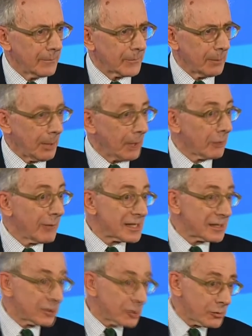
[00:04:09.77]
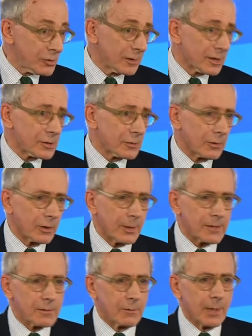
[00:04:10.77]
about the restitution issue, the
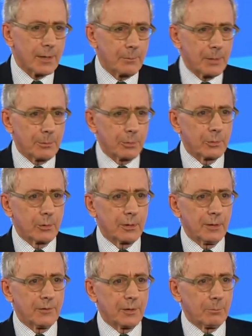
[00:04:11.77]
question of whether people who had lived in